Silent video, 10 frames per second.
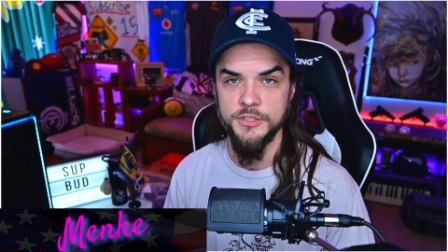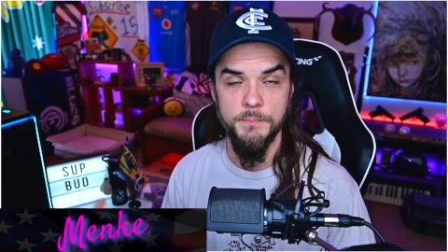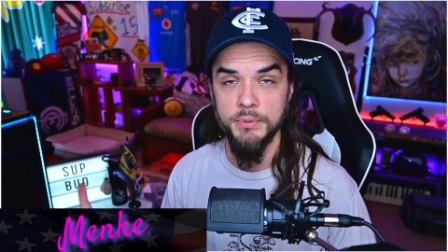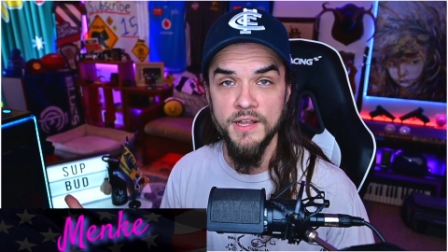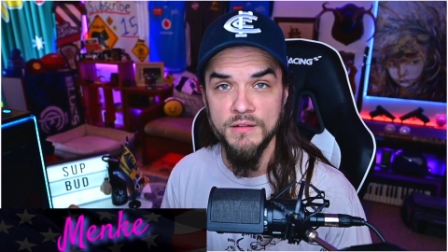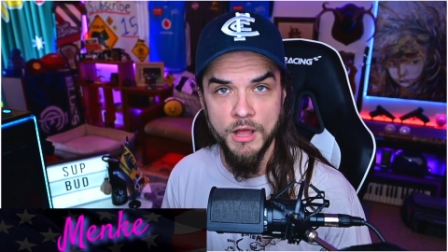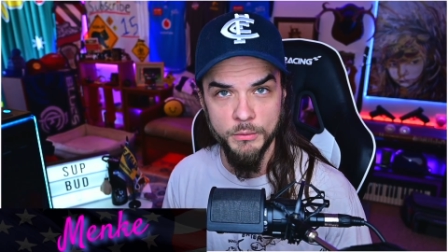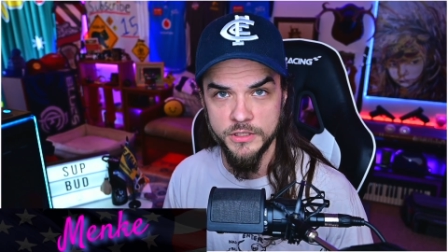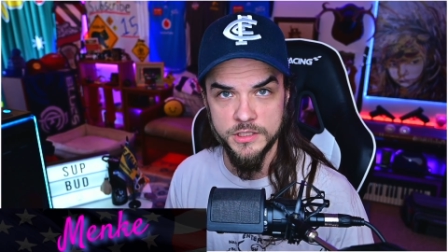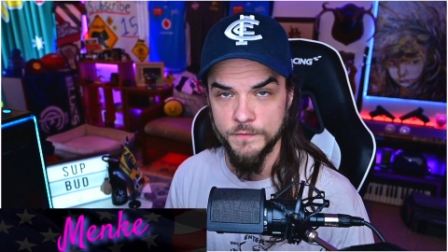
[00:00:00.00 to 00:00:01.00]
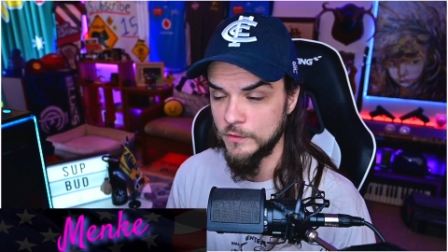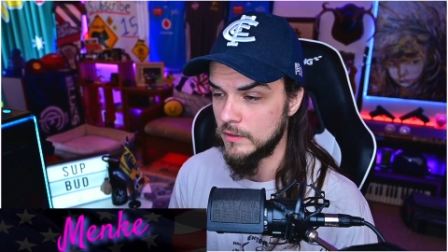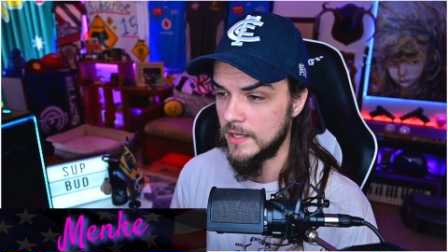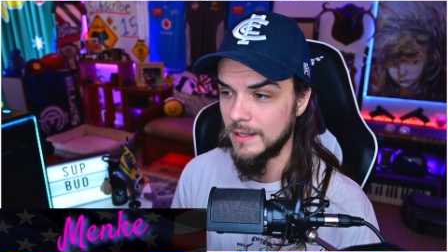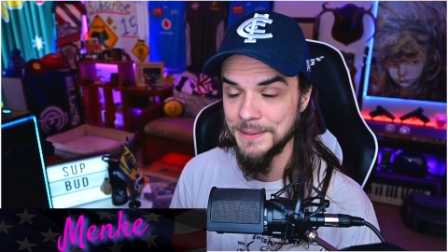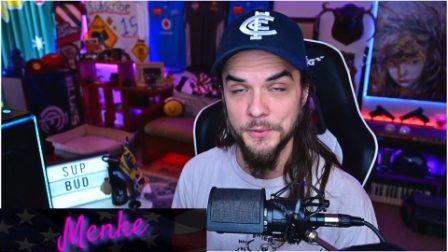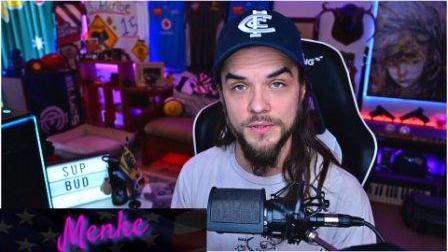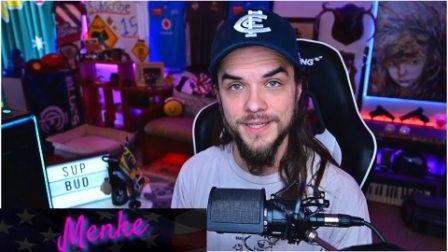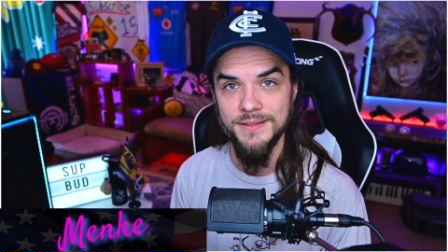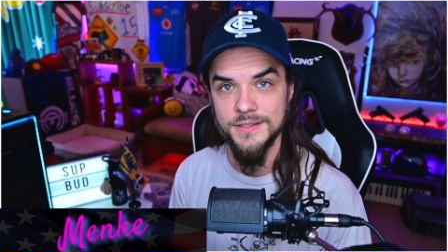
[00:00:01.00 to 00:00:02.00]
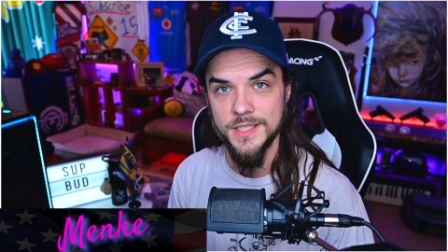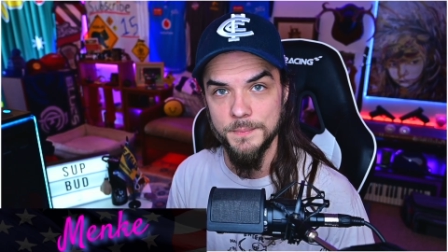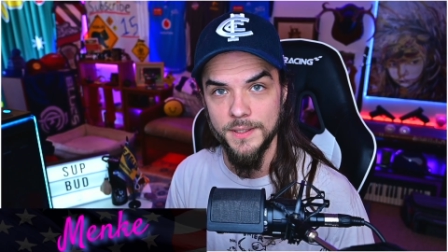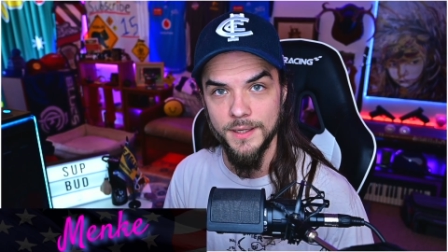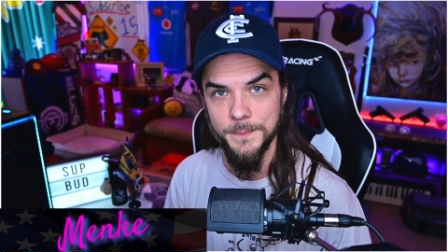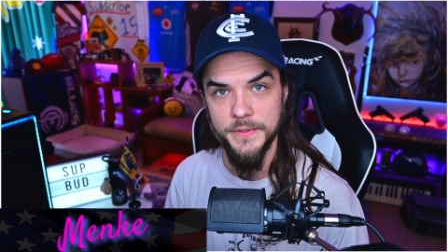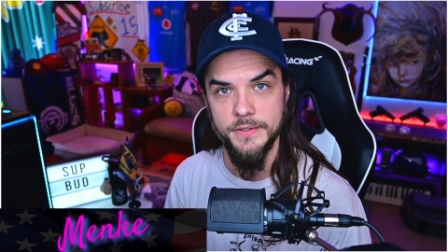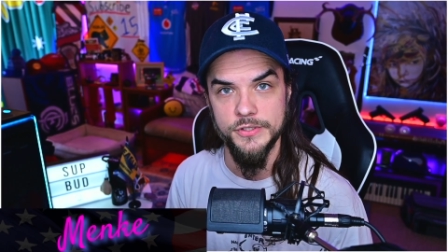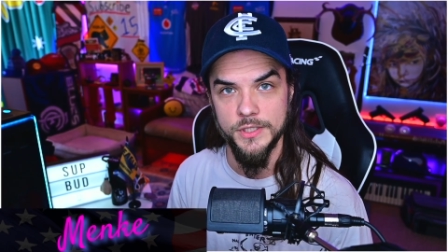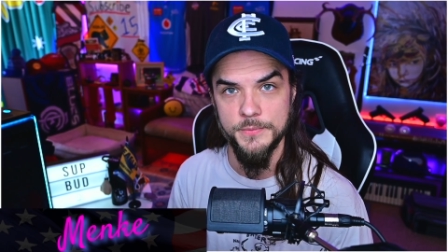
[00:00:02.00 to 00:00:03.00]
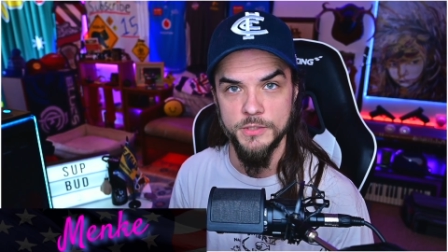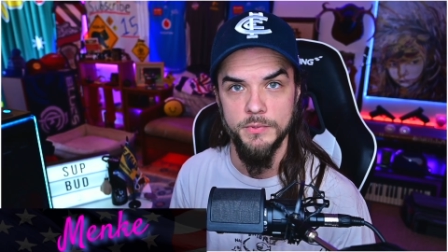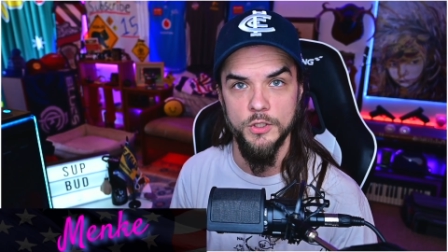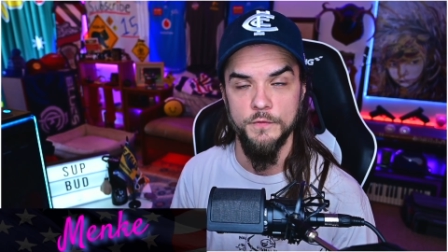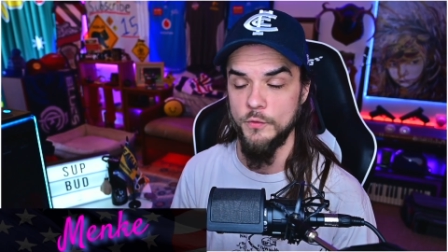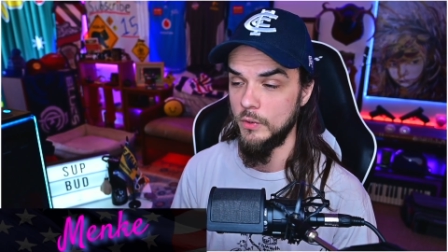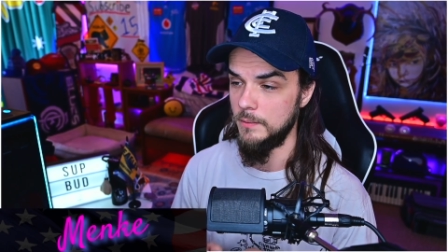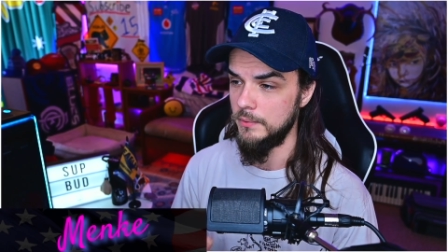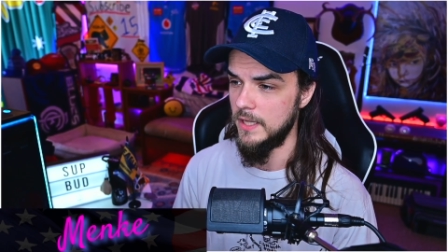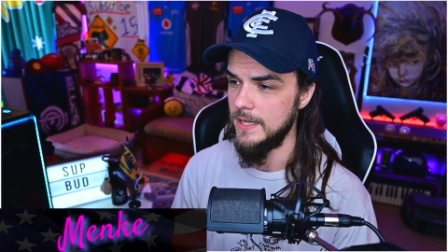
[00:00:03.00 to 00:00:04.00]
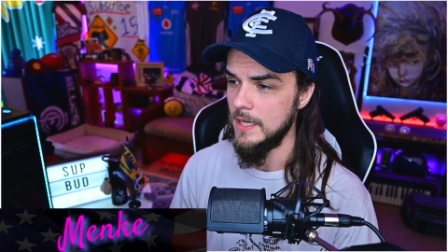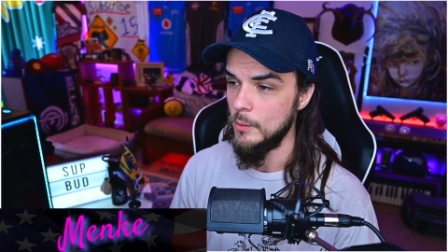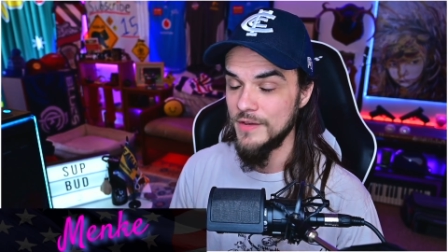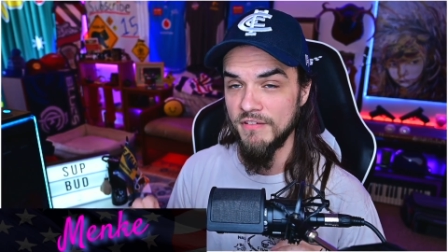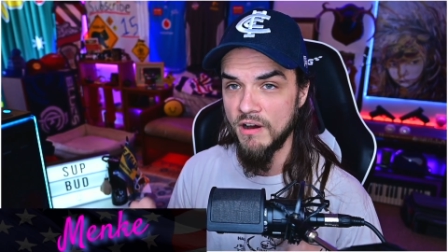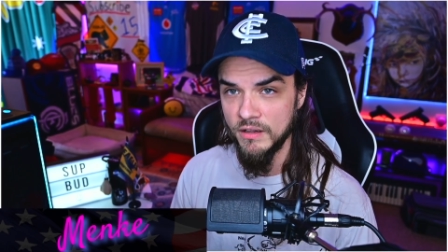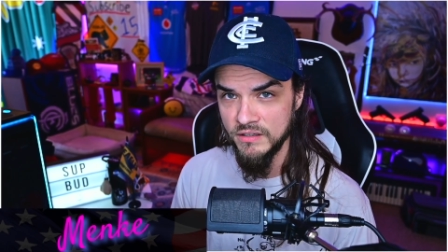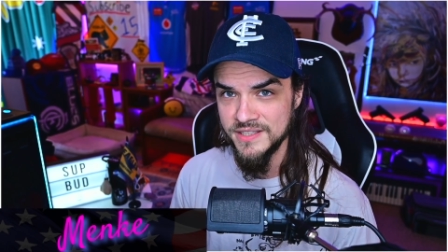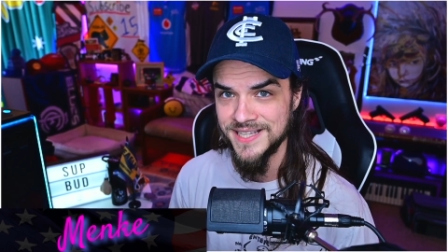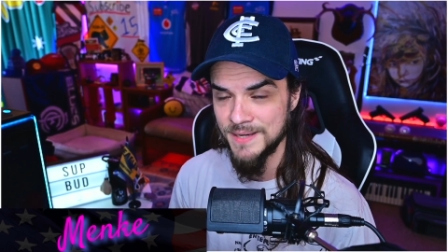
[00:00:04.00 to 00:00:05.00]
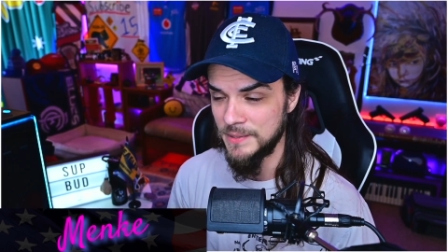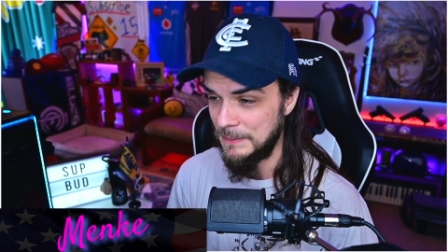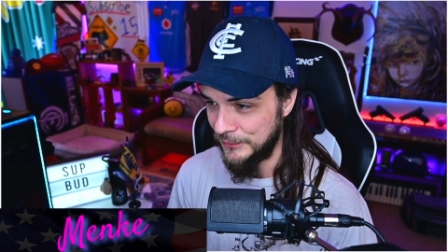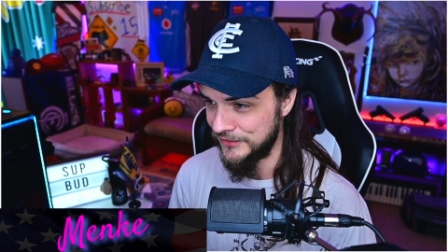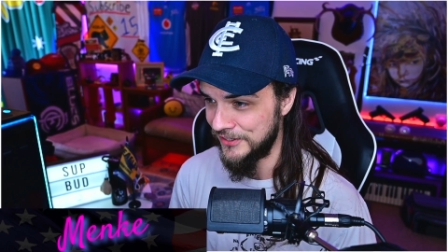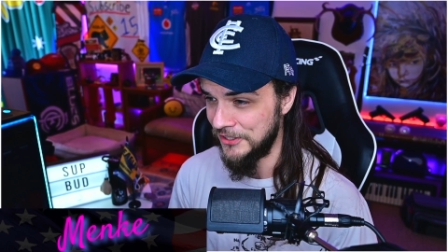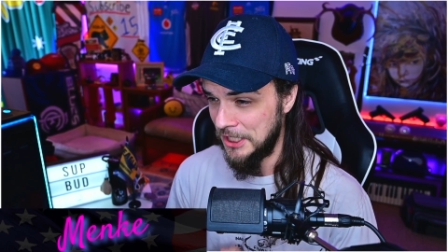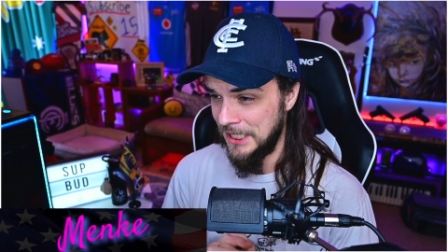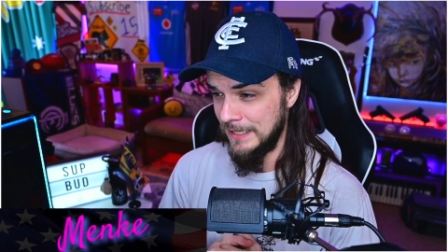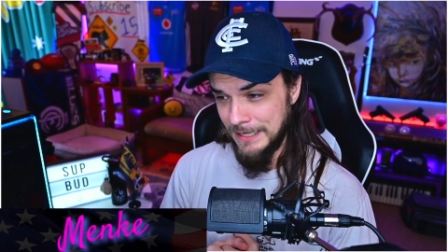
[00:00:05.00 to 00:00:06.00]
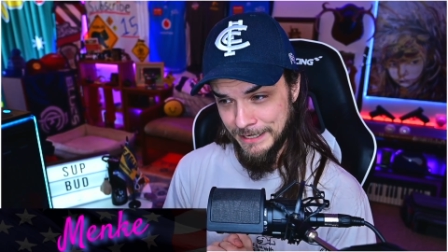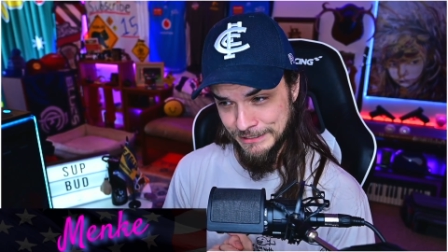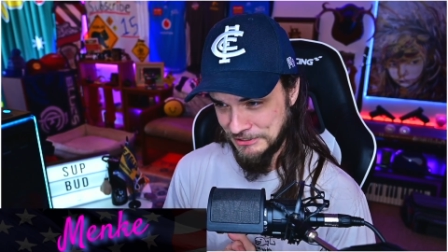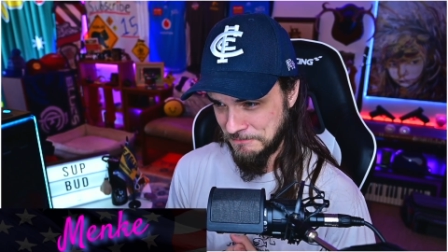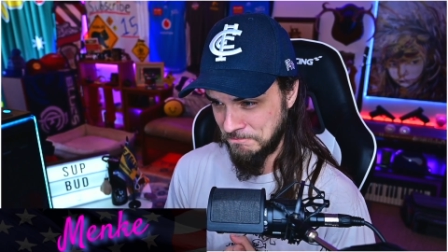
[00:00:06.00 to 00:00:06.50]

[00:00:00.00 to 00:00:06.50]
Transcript: play along with us if you'd like. I will link the tipping comp in the description below if you want to play. We have one hundred ten people in there, and